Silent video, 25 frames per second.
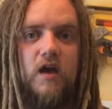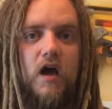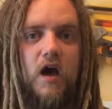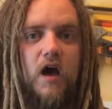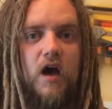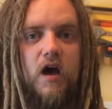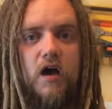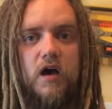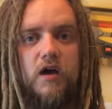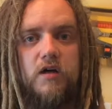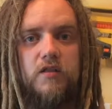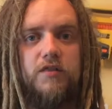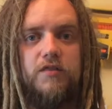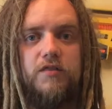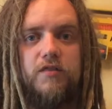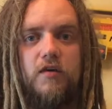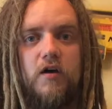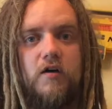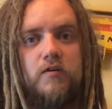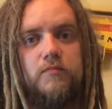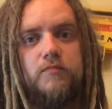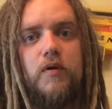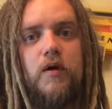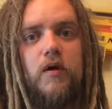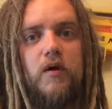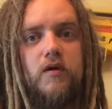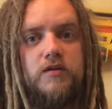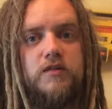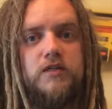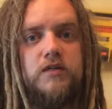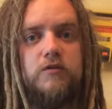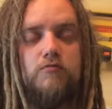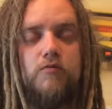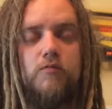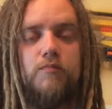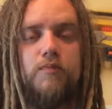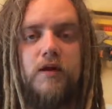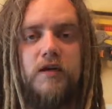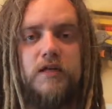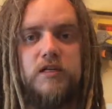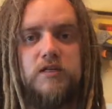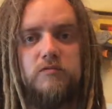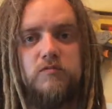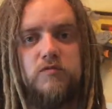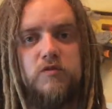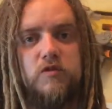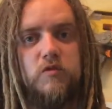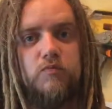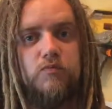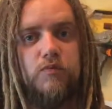third-party
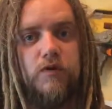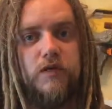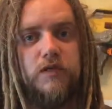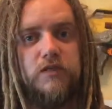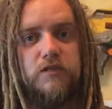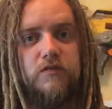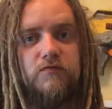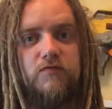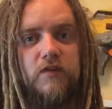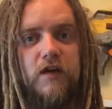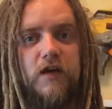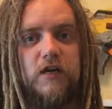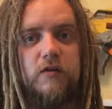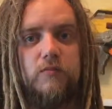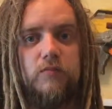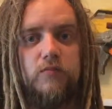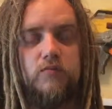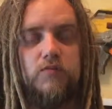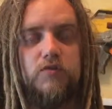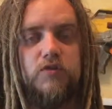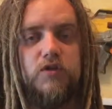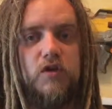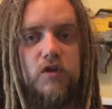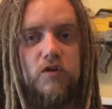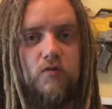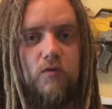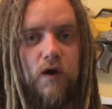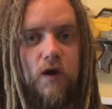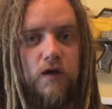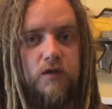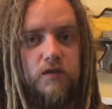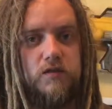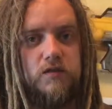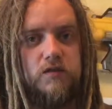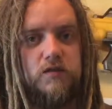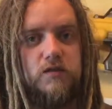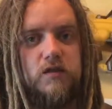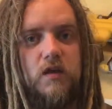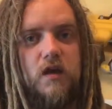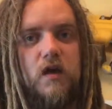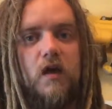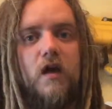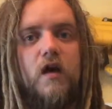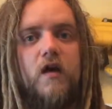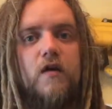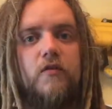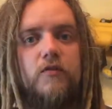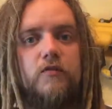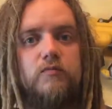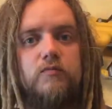replacement springs available to us,
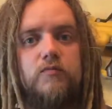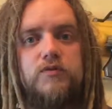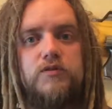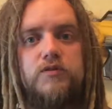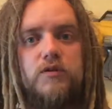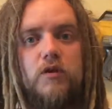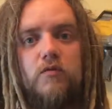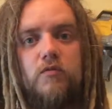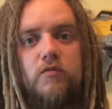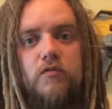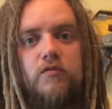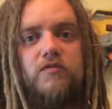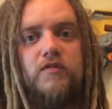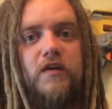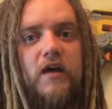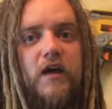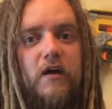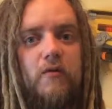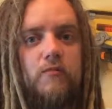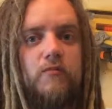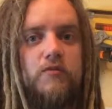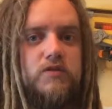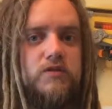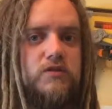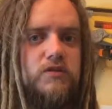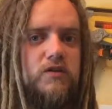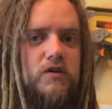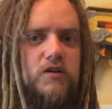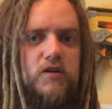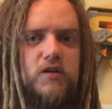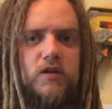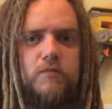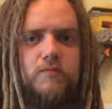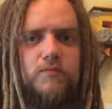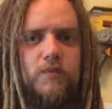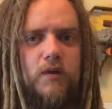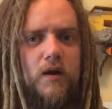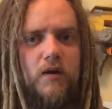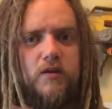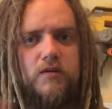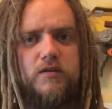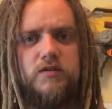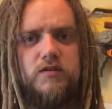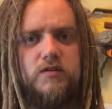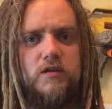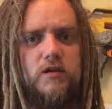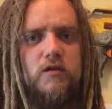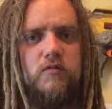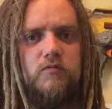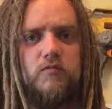the result of that was that your
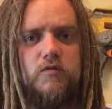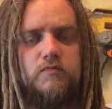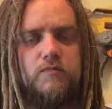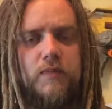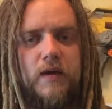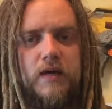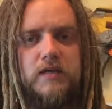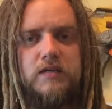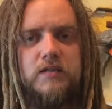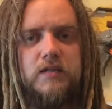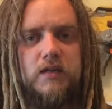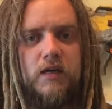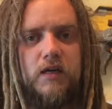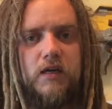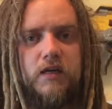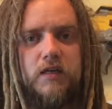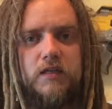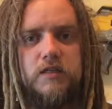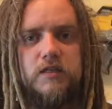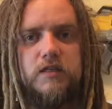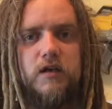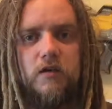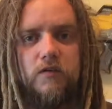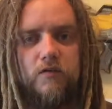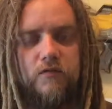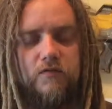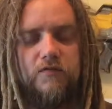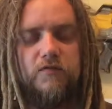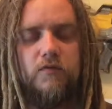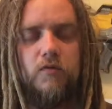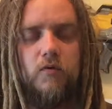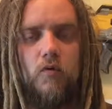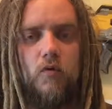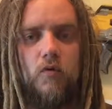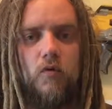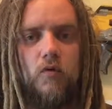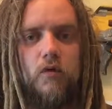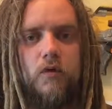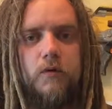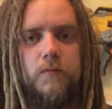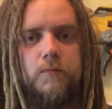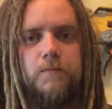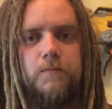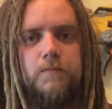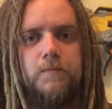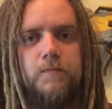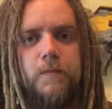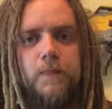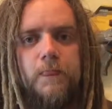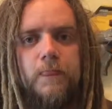blaster was basically done for.
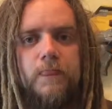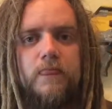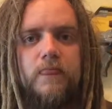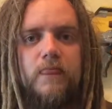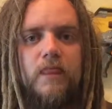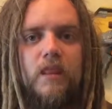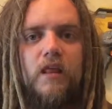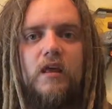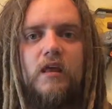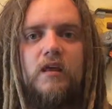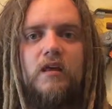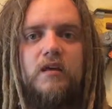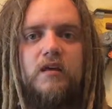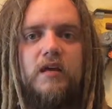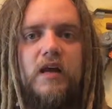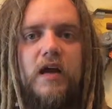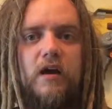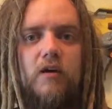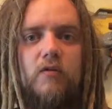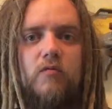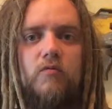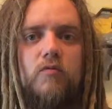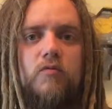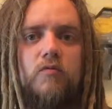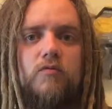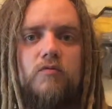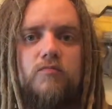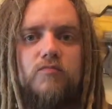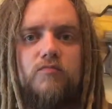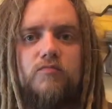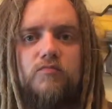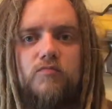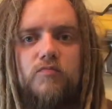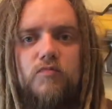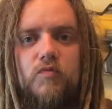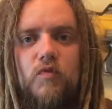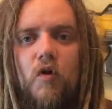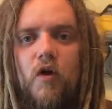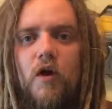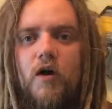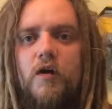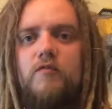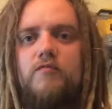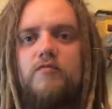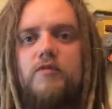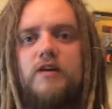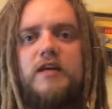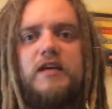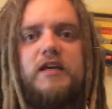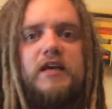Now, not
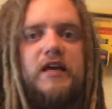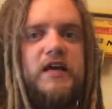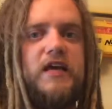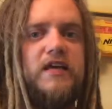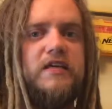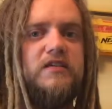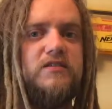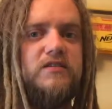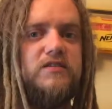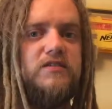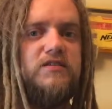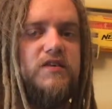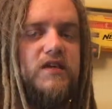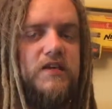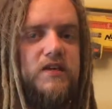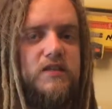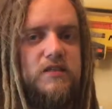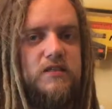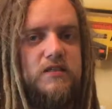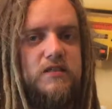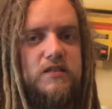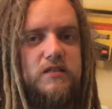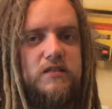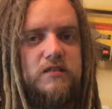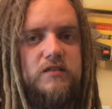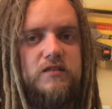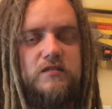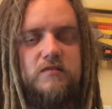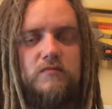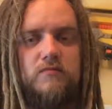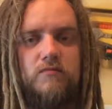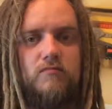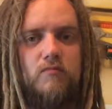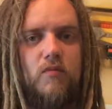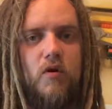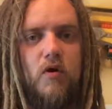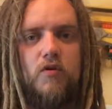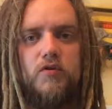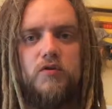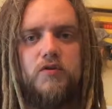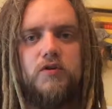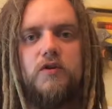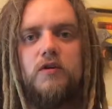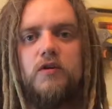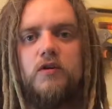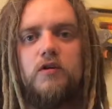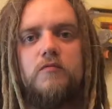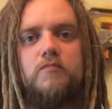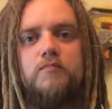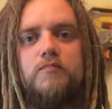only is this mod
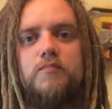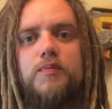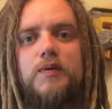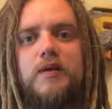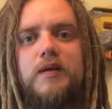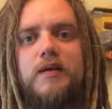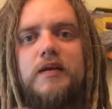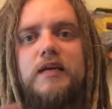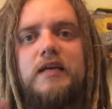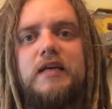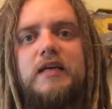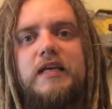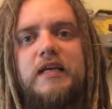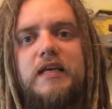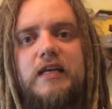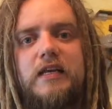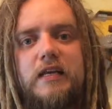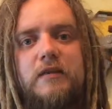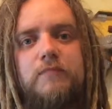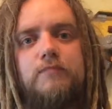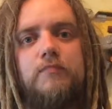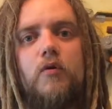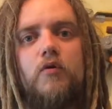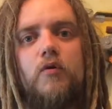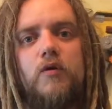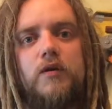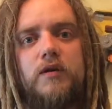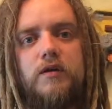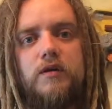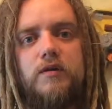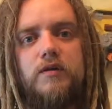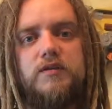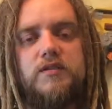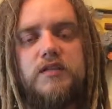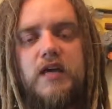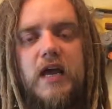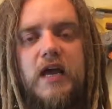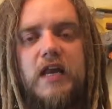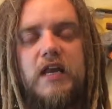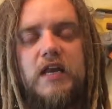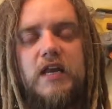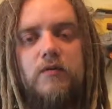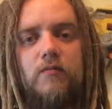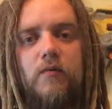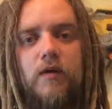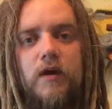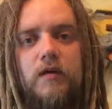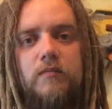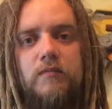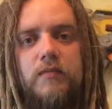completely pointless
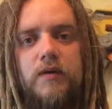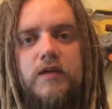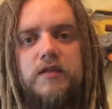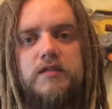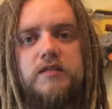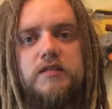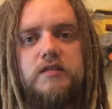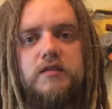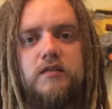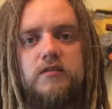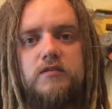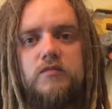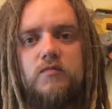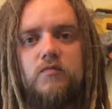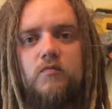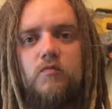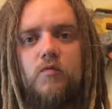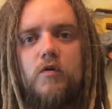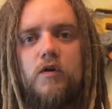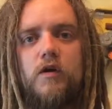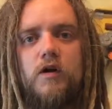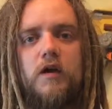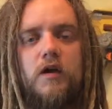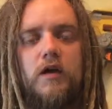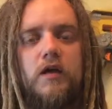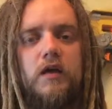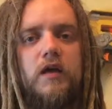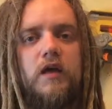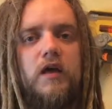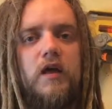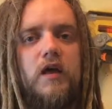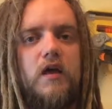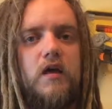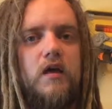anyway because it doesn't work,